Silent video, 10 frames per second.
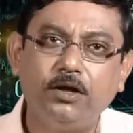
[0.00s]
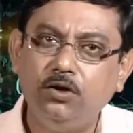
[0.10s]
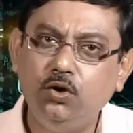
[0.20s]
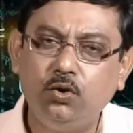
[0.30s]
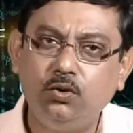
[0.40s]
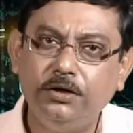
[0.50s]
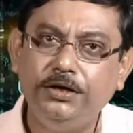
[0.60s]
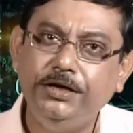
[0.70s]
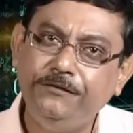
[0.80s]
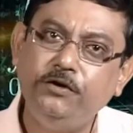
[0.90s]
No.
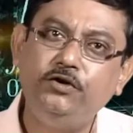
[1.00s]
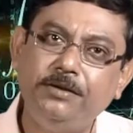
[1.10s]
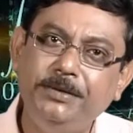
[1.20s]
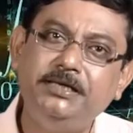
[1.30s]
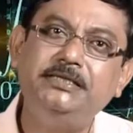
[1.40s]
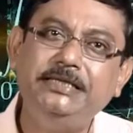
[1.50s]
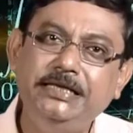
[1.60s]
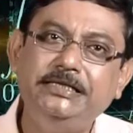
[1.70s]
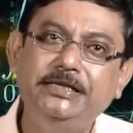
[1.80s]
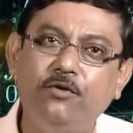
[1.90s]
If you tell me it is
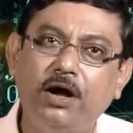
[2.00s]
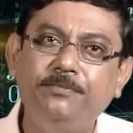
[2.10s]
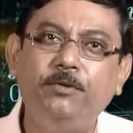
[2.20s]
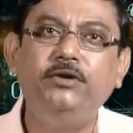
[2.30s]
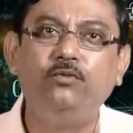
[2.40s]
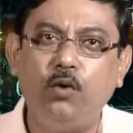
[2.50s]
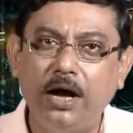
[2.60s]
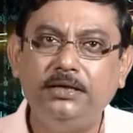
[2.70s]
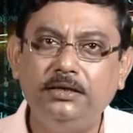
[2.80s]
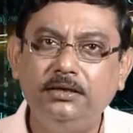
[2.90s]

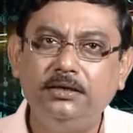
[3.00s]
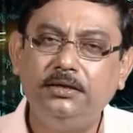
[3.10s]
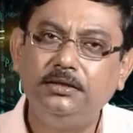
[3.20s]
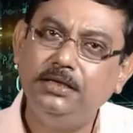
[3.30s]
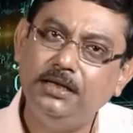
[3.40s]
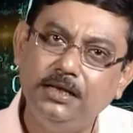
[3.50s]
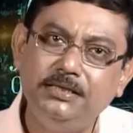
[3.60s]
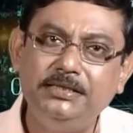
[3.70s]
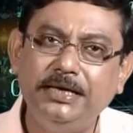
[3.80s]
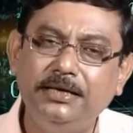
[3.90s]
61.1, then I'll
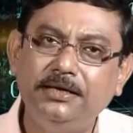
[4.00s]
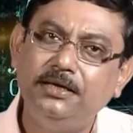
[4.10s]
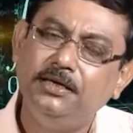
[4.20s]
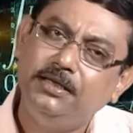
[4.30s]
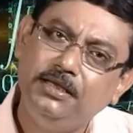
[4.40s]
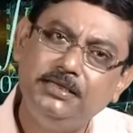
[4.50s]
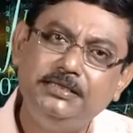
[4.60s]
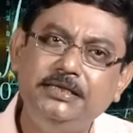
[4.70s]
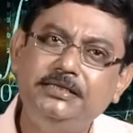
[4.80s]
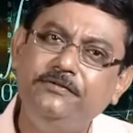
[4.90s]
say
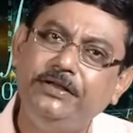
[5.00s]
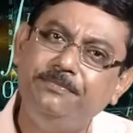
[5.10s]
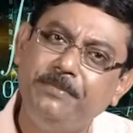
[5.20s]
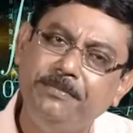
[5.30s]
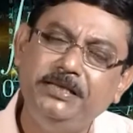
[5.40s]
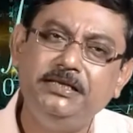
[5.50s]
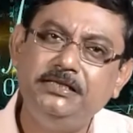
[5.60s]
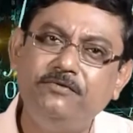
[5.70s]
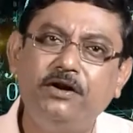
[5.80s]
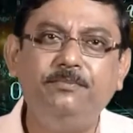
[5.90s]
it may be
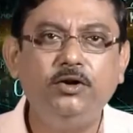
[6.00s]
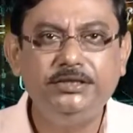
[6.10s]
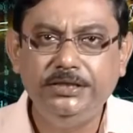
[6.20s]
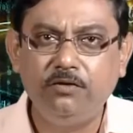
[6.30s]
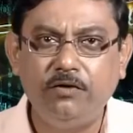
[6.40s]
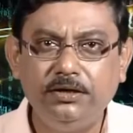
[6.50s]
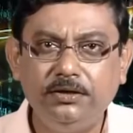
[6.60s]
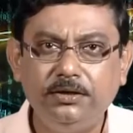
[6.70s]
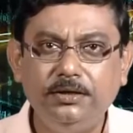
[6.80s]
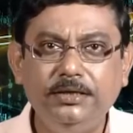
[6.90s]
61.01.
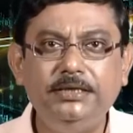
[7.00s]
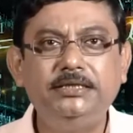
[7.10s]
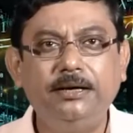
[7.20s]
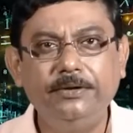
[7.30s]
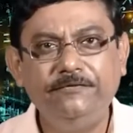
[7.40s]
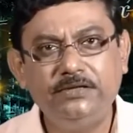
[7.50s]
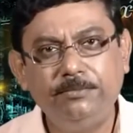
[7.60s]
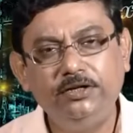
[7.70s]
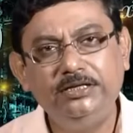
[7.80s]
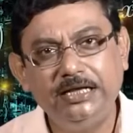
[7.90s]
If
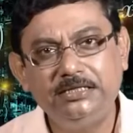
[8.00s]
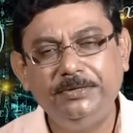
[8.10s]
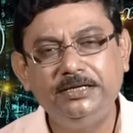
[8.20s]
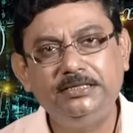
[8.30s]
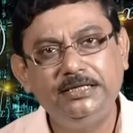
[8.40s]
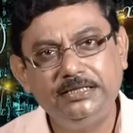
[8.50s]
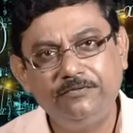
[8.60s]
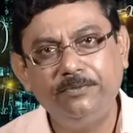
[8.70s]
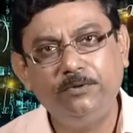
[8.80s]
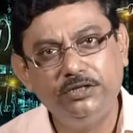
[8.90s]
somebody tells me it is
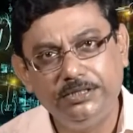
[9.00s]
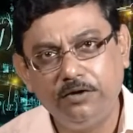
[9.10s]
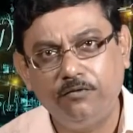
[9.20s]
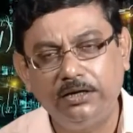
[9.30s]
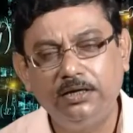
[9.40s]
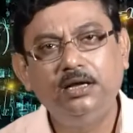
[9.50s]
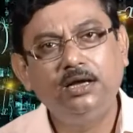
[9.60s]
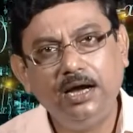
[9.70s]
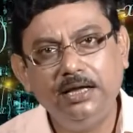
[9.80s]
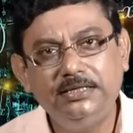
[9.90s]
61.01,
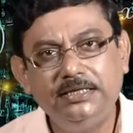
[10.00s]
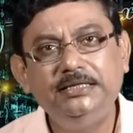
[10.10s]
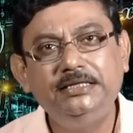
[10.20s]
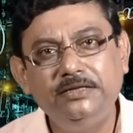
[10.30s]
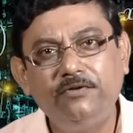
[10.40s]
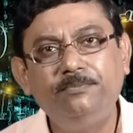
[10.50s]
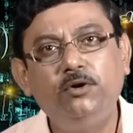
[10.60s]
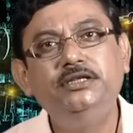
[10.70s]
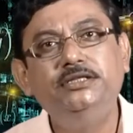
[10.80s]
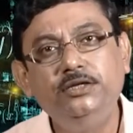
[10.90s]
I'll say
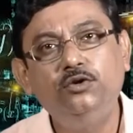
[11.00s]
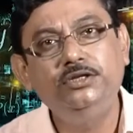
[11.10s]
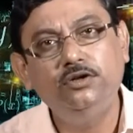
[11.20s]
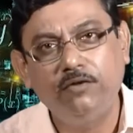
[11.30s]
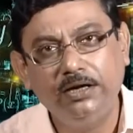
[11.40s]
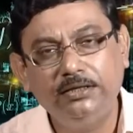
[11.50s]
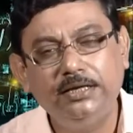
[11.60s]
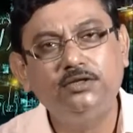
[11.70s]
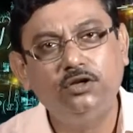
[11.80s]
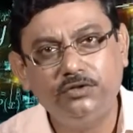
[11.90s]
61.001.
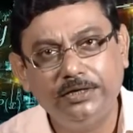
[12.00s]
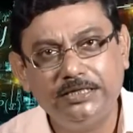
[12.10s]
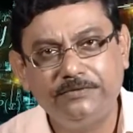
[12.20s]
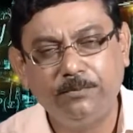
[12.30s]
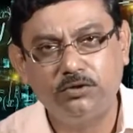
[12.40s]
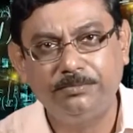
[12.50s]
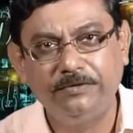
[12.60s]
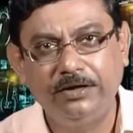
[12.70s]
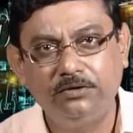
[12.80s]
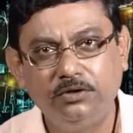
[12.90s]
That is also next possible
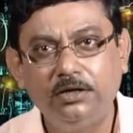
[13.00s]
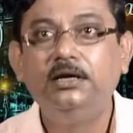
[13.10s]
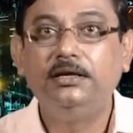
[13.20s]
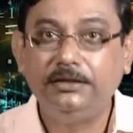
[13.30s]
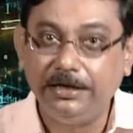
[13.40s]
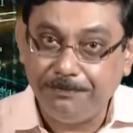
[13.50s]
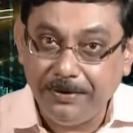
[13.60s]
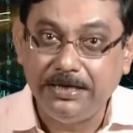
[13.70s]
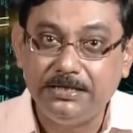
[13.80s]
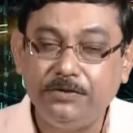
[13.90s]
value. That
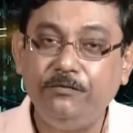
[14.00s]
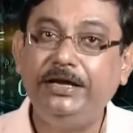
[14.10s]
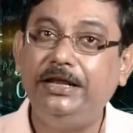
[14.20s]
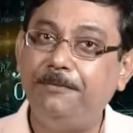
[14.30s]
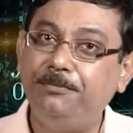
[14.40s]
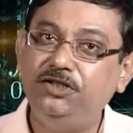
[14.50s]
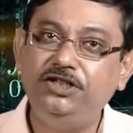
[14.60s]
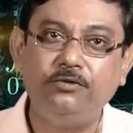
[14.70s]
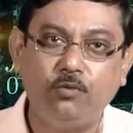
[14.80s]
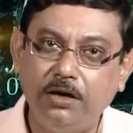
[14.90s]
means we can
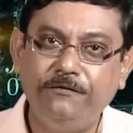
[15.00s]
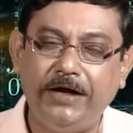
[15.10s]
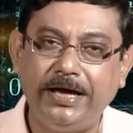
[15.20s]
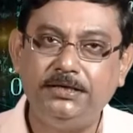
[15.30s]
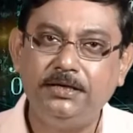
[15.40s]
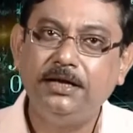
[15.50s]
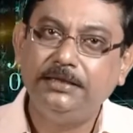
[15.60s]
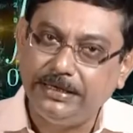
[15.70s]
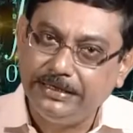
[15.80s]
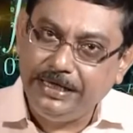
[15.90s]
appreciate one fact
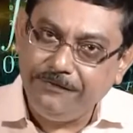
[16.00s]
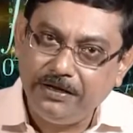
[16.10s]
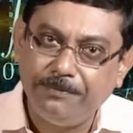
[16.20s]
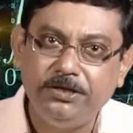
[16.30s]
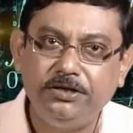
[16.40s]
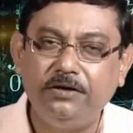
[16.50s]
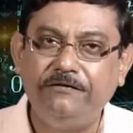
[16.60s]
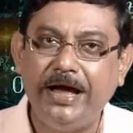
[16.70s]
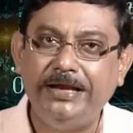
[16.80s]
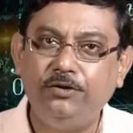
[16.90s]
that given a particular
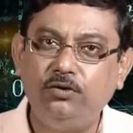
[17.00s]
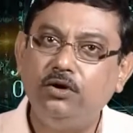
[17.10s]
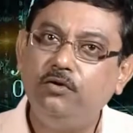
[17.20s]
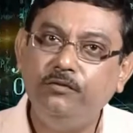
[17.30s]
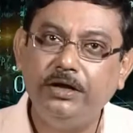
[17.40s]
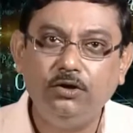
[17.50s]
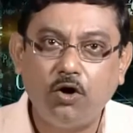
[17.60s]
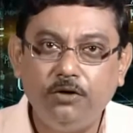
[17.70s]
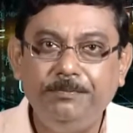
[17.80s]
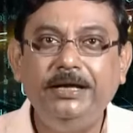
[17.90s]
value, we are
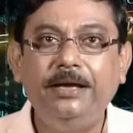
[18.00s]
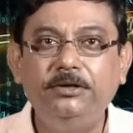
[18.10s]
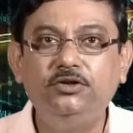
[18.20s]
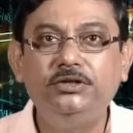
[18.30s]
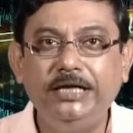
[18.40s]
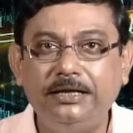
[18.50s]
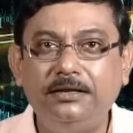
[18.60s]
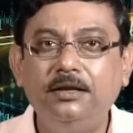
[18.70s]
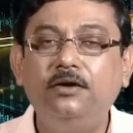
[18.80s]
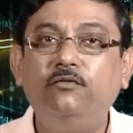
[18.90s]
not being able to tell
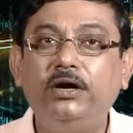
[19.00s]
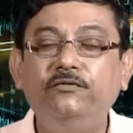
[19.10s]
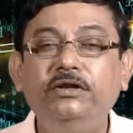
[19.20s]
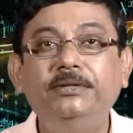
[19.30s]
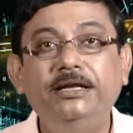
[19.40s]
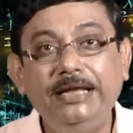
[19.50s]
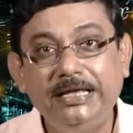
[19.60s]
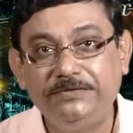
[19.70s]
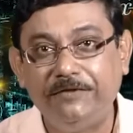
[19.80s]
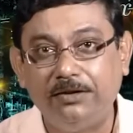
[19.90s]
what will be the
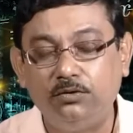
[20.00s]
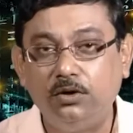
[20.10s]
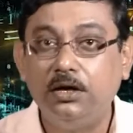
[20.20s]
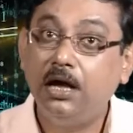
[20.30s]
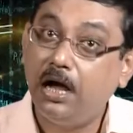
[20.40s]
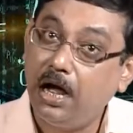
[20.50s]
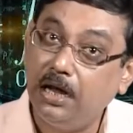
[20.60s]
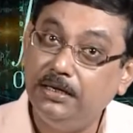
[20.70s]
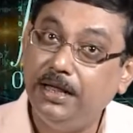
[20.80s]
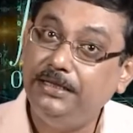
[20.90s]
next value.
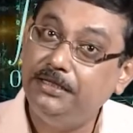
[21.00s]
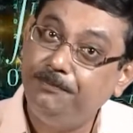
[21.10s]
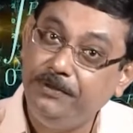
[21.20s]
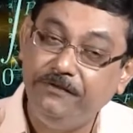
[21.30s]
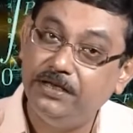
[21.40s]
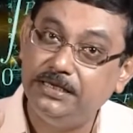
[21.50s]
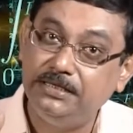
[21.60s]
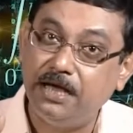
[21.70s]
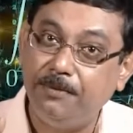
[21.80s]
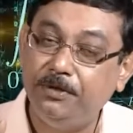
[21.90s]
Unlike the previous
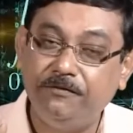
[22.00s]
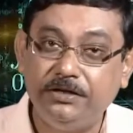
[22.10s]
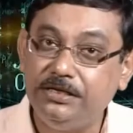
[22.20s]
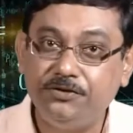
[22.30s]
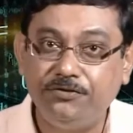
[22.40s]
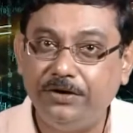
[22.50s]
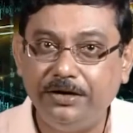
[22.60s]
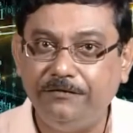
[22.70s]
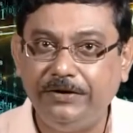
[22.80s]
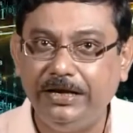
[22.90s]
example of a discrete
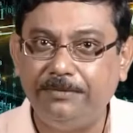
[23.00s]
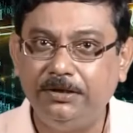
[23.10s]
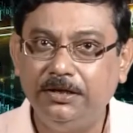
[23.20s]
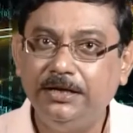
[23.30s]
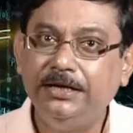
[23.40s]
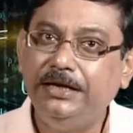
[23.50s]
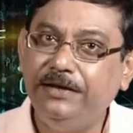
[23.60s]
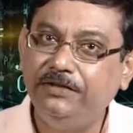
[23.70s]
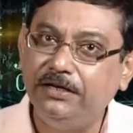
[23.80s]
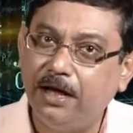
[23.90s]
random variable,
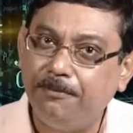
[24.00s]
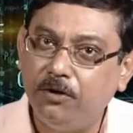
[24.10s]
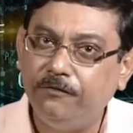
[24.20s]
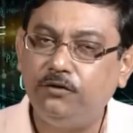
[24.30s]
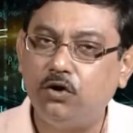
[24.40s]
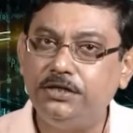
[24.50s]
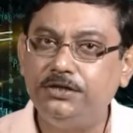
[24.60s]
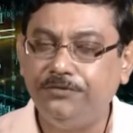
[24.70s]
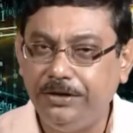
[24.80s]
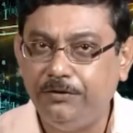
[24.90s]
if the number of
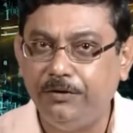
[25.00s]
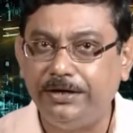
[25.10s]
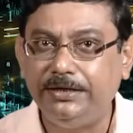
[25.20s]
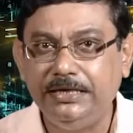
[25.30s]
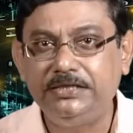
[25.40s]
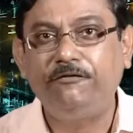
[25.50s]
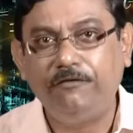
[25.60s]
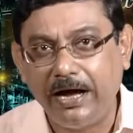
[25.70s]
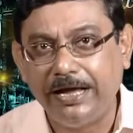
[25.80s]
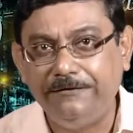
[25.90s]
tosses required is
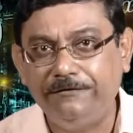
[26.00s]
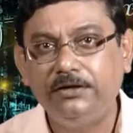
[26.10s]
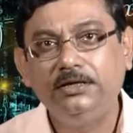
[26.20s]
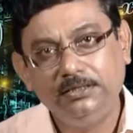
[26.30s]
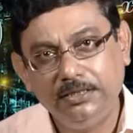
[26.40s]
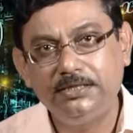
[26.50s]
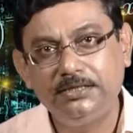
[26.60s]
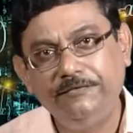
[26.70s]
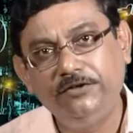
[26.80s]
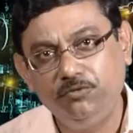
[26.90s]
5, this is
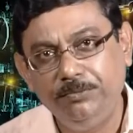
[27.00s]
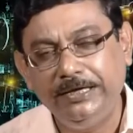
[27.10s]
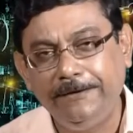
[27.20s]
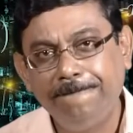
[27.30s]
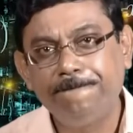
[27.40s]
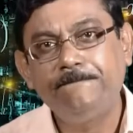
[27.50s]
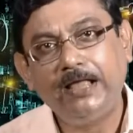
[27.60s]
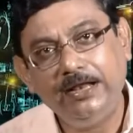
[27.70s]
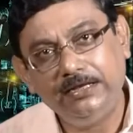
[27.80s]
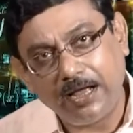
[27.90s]
given to me,
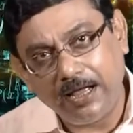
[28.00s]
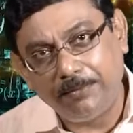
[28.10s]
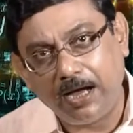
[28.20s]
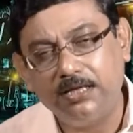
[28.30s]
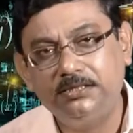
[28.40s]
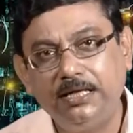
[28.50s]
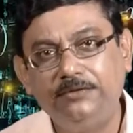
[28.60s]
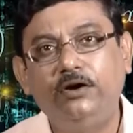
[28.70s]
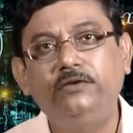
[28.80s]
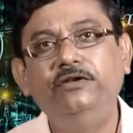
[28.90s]
and I am asked
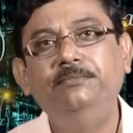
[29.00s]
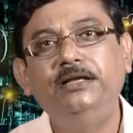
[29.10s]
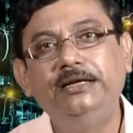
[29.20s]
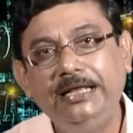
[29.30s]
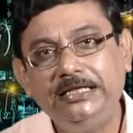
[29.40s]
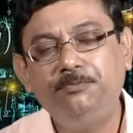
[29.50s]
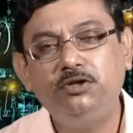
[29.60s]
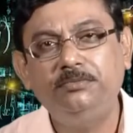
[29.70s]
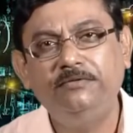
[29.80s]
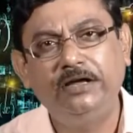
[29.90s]
that what will be the next
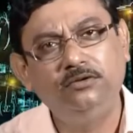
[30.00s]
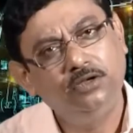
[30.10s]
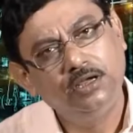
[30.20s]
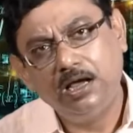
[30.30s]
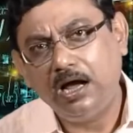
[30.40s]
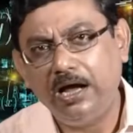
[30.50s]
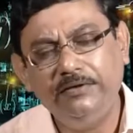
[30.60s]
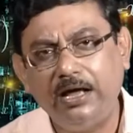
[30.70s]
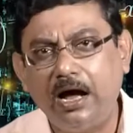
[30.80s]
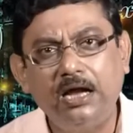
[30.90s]
possible value, I
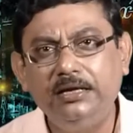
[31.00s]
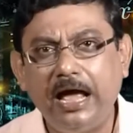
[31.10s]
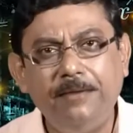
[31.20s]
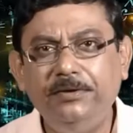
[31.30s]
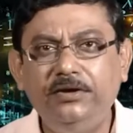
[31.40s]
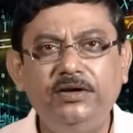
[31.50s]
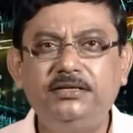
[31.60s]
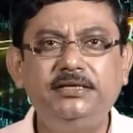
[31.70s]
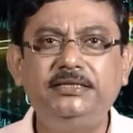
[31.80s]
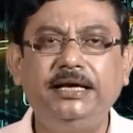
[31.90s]
will
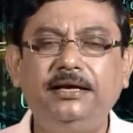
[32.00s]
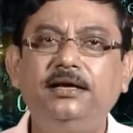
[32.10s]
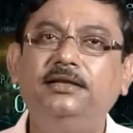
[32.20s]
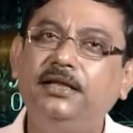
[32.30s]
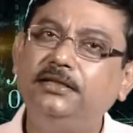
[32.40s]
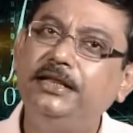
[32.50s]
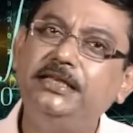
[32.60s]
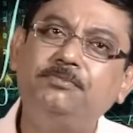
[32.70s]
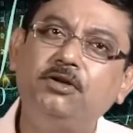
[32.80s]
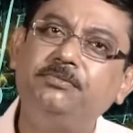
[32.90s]
unambiguously say that the
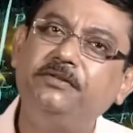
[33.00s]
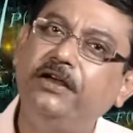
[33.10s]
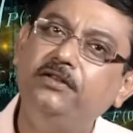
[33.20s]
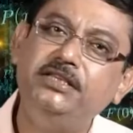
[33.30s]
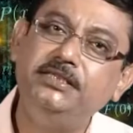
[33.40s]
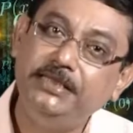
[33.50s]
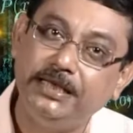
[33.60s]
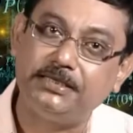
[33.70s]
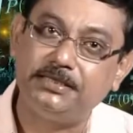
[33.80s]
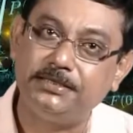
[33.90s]
next possible value is
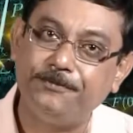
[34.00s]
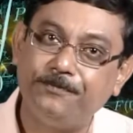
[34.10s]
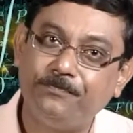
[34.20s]
6.